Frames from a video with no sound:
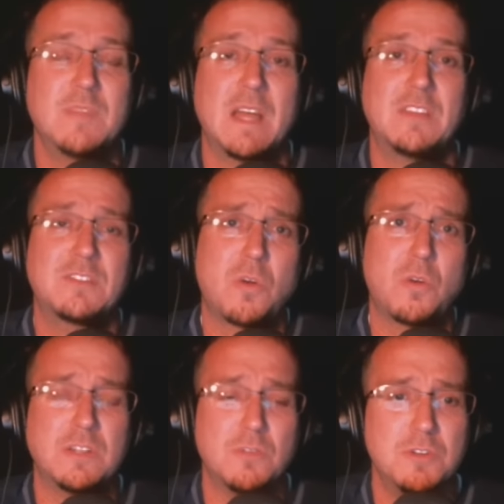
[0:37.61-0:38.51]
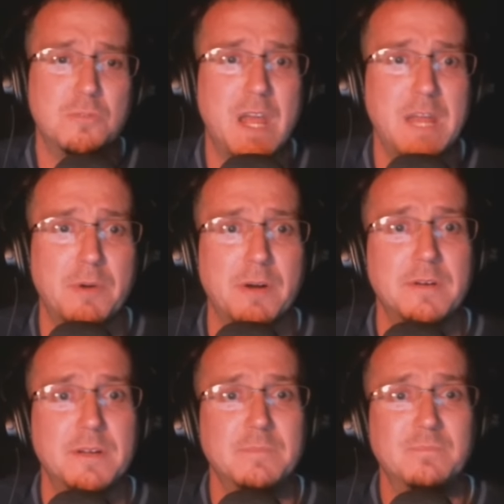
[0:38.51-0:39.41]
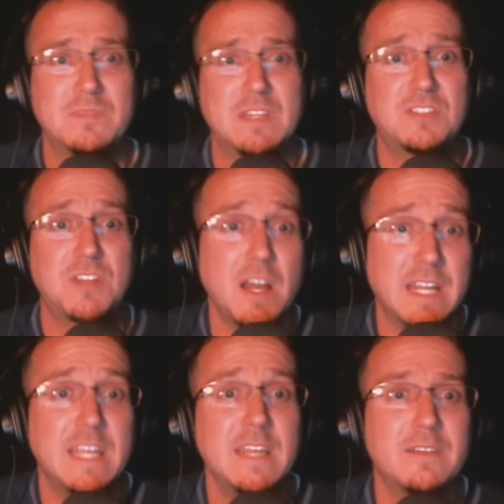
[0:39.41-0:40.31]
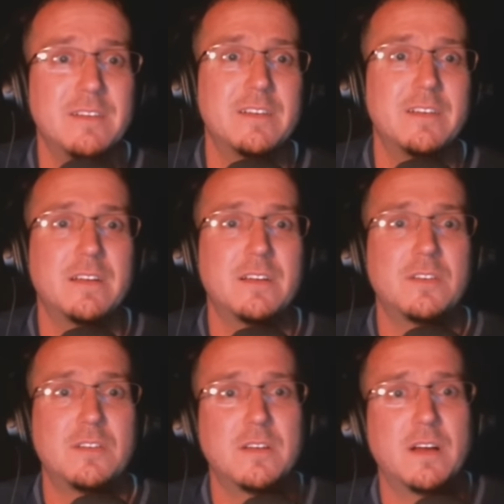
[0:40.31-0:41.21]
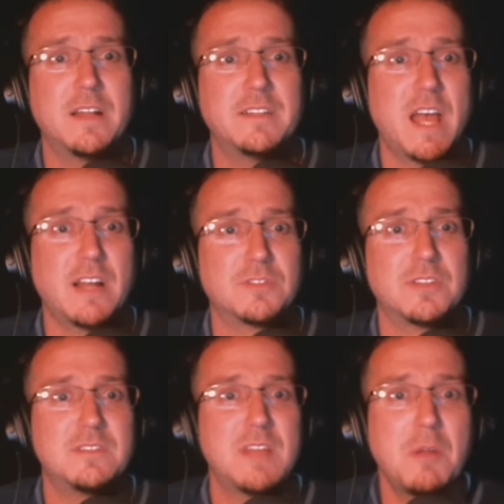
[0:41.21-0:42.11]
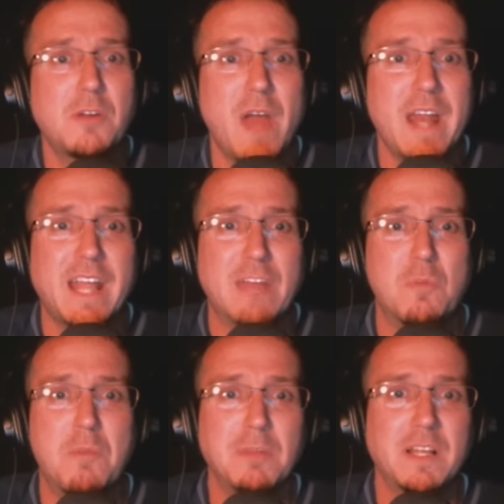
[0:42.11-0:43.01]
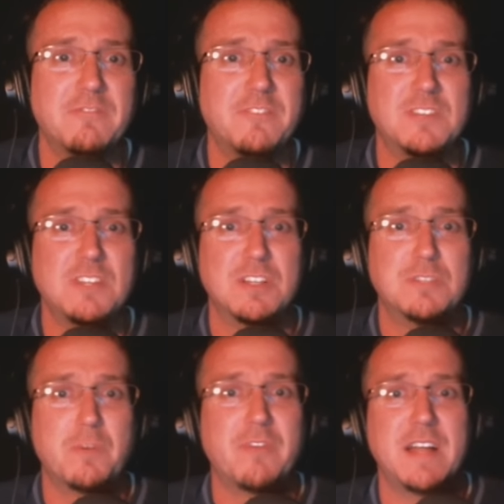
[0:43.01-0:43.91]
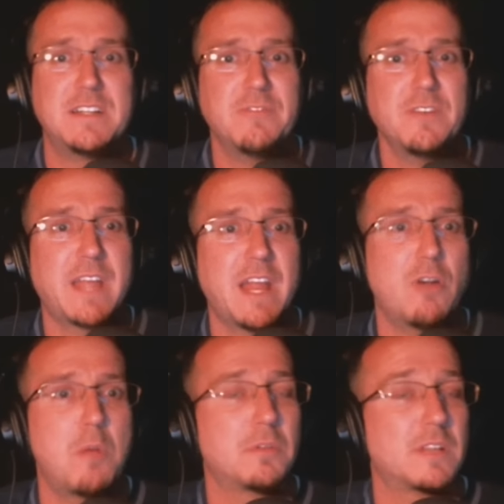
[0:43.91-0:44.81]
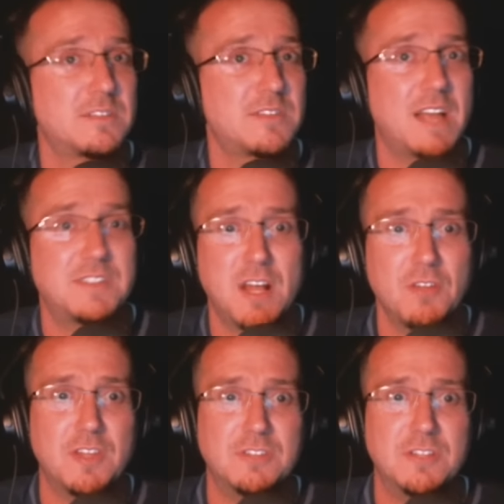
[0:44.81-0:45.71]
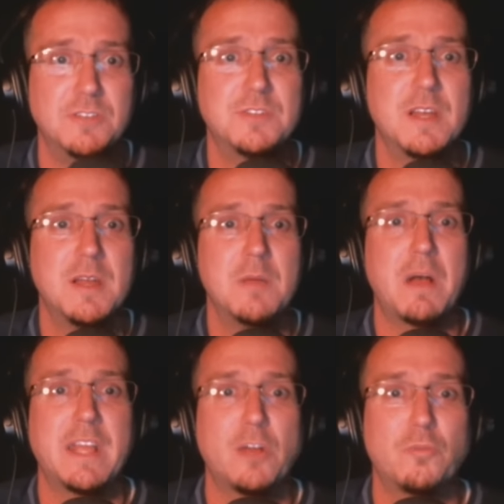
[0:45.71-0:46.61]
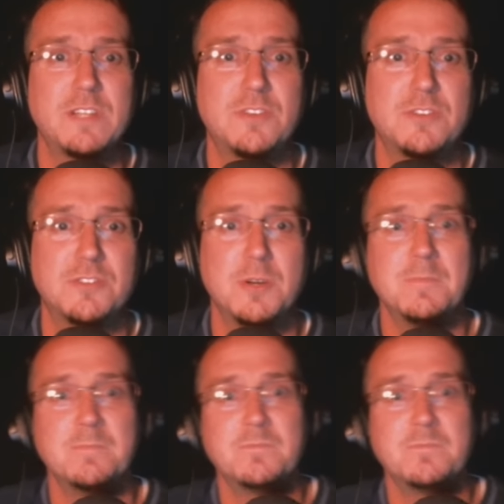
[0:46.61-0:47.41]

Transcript: This according to a new paper. The study, entitled Democratic and Republican Physicians Provide Different Care on Politicized Health Issues by Yale researcher